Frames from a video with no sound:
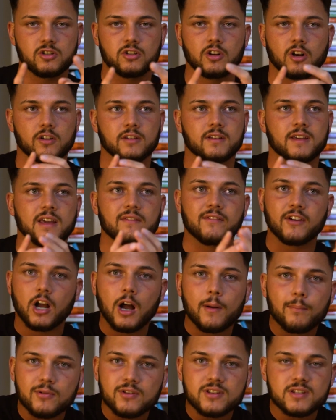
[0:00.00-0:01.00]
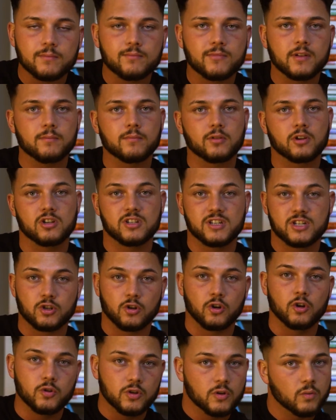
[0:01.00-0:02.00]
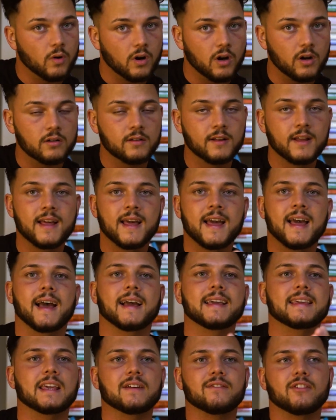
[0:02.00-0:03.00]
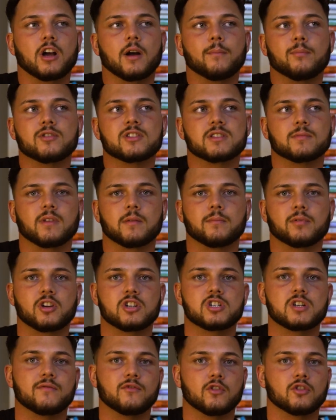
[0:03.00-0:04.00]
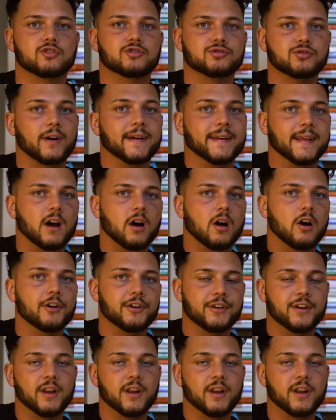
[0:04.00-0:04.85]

You know, giving up on something because it's not who you are, and giving up on something because you've not tried it hard